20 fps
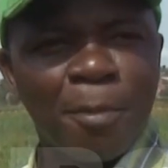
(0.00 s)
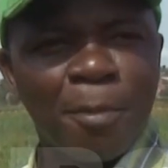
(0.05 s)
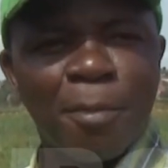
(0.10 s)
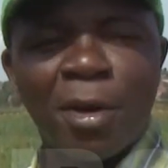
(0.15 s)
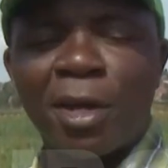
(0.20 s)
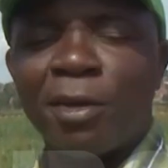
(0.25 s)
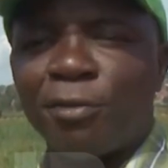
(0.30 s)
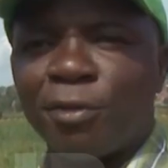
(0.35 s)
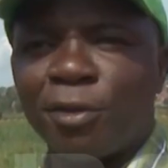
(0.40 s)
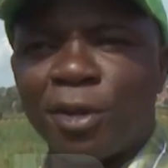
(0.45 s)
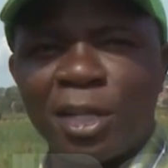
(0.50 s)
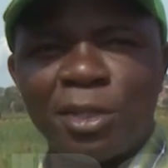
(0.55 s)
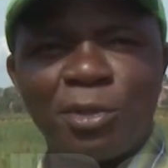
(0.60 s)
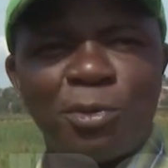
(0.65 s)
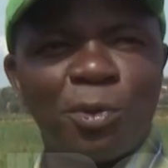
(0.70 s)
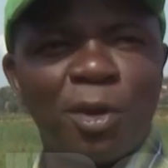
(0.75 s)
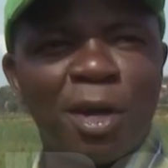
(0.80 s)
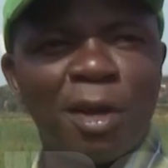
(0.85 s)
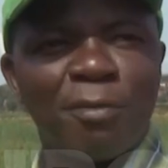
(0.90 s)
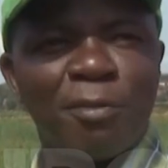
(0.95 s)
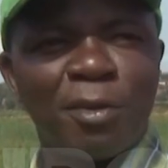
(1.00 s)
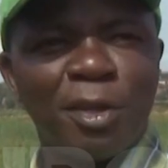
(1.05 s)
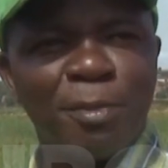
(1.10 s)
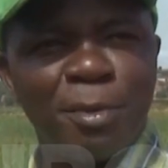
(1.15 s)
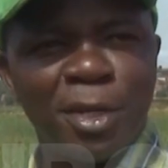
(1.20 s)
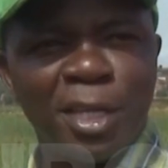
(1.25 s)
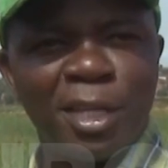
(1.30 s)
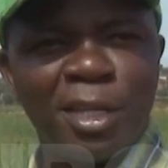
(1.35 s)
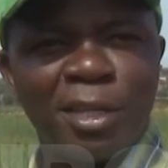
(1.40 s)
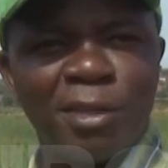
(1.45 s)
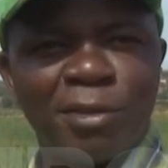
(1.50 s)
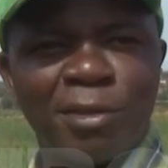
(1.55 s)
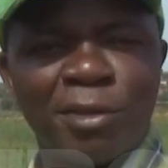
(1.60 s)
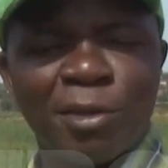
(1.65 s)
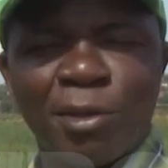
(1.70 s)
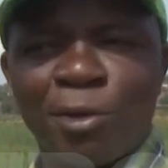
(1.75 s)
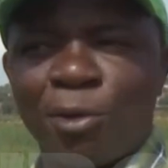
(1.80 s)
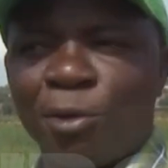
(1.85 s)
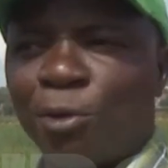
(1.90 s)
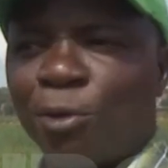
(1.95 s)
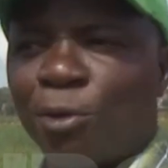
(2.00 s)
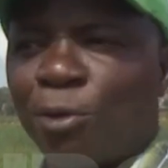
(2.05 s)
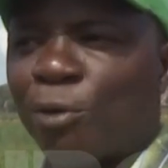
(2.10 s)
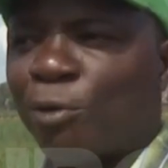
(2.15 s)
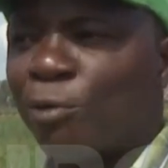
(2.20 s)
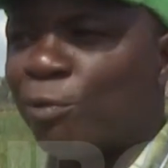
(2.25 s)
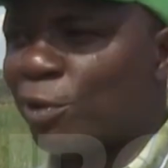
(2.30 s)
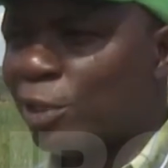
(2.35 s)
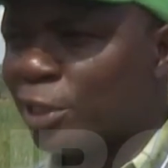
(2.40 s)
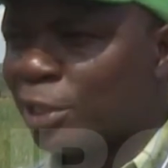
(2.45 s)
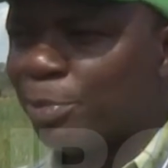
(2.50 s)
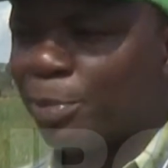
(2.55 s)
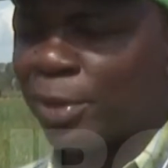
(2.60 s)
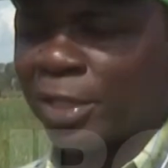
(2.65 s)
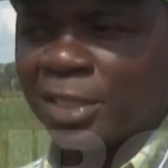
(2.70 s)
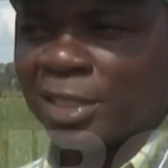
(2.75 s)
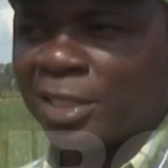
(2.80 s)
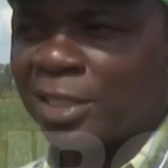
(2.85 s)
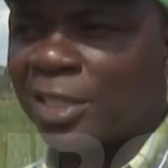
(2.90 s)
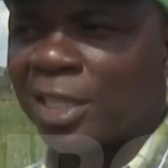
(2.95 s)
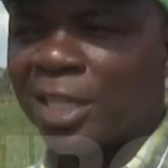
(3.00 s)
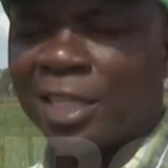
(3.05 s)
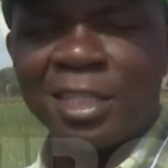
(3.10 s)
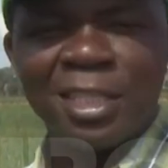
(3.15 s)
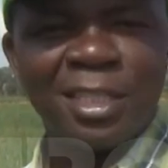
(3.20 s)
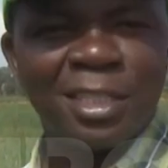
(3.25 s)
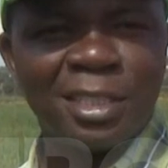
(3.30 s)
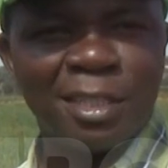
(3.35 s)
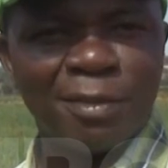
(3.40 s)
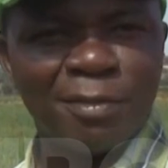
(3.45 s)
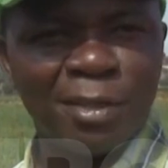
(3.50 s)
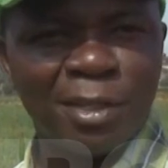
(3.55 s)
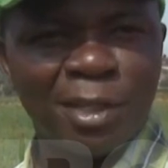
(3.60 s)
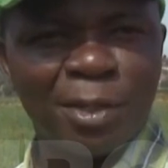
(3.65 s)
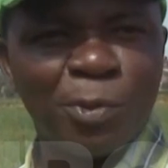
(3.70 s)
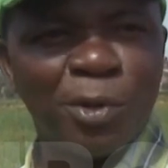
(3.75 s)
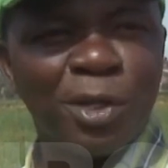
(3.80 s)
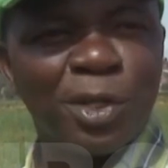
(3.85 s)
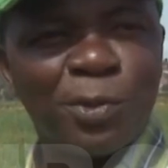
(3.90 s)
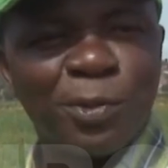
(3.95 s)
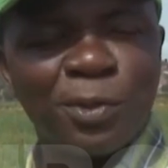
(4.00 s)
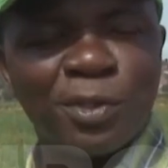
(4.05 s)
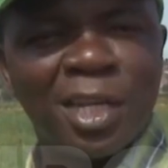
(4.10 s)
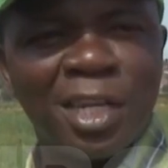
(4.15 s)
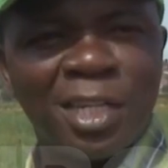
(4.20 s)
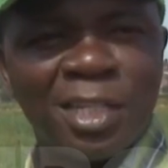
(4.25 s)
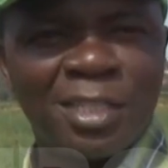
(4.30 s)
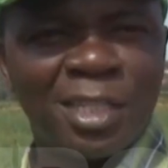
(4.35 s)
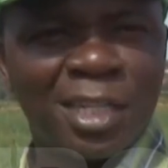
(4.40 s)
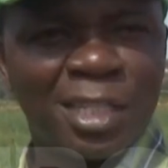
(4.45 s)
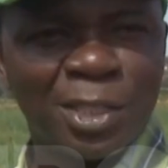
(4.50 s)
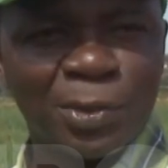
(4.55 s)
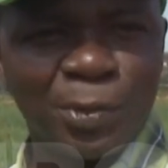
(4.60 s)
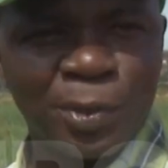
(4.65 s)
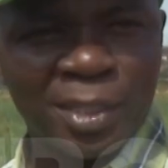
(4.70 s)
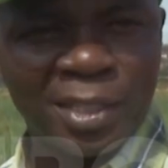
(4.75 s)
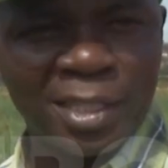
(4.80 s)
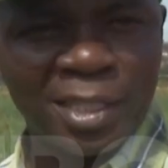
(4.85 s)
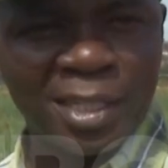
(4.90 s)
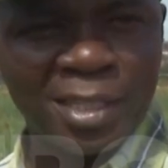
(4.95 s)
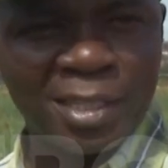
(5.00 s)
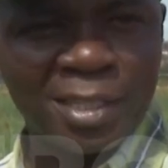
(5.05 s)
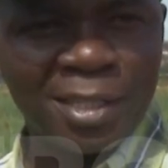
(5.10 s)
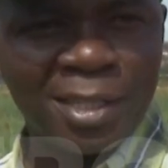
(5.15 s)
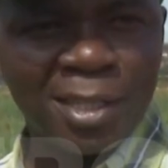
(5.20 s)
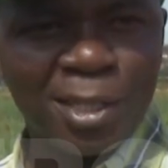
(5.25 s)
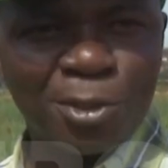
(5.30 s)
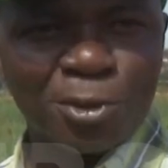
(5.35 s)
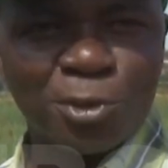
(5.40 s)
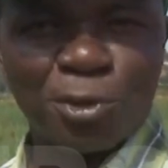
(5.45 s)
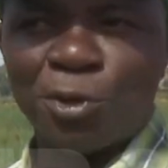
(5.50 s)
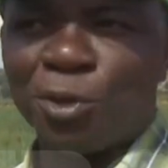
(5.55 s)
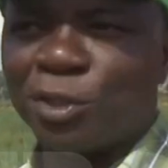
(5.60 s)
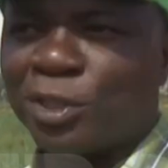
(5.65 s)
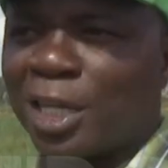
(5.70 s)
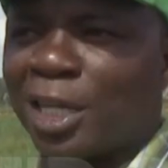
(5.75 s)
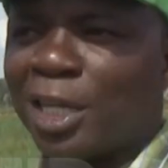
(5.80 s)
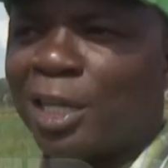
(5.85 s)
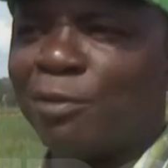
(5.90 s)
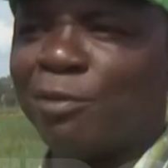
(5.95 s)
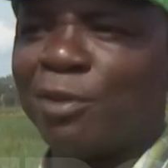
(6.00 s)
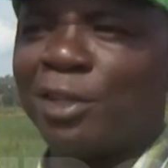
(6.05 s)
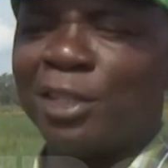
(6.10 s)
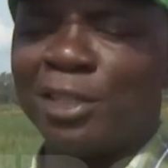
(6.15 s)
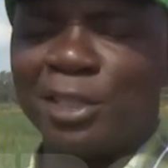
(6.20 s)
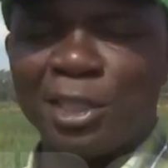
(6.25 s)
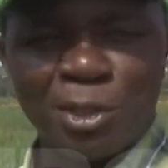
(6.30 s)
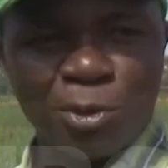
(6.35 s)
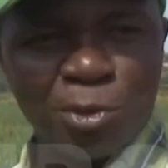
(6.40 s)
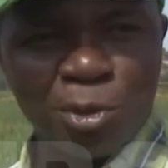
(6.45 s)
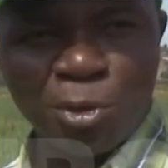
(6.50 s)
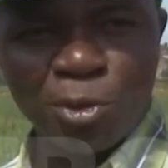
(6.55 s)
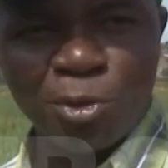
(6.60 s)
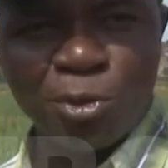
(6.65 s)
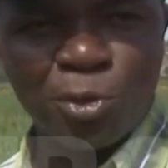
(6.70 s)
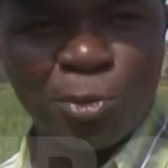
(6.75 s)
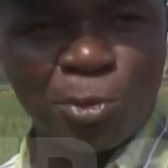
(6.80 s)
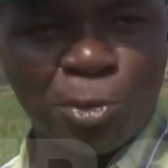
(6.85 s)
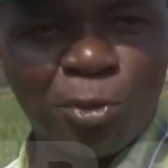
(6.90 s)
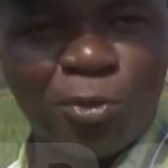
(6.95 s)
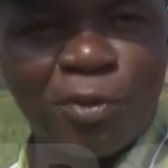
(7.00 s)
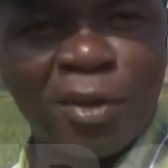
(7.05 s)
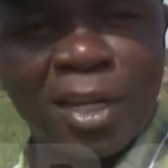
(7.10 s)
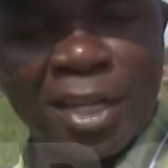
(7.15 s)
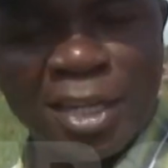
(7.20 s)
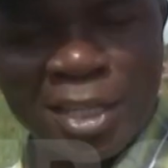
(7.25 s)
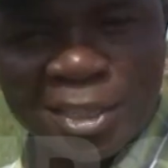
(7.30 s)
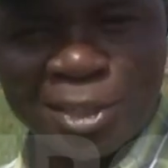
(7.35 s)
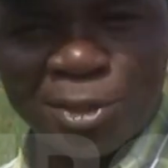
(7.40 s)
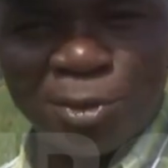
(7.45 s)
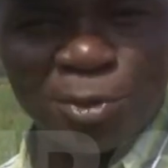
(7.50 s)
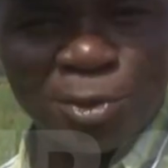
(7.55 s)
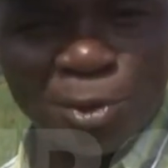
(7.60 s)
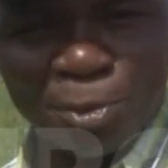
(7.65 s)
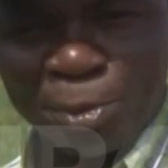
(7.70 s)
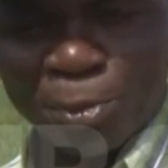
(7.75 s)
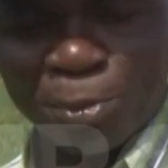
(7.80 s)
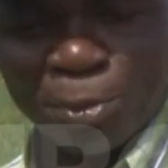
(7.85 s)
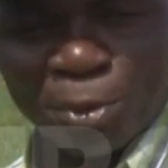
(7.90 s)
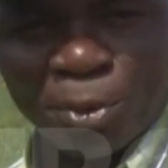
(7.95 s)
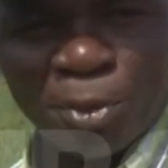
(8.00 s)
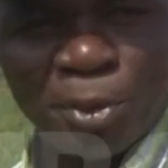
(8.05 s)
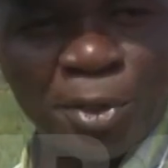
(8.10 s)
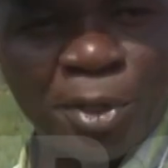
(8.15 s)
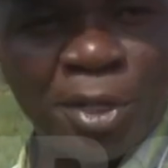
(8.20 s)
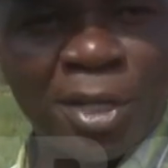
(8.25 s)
But for us, we have images of these places in 1970 when it was an intact wetland. So those are the evidences we are going to prove against those people.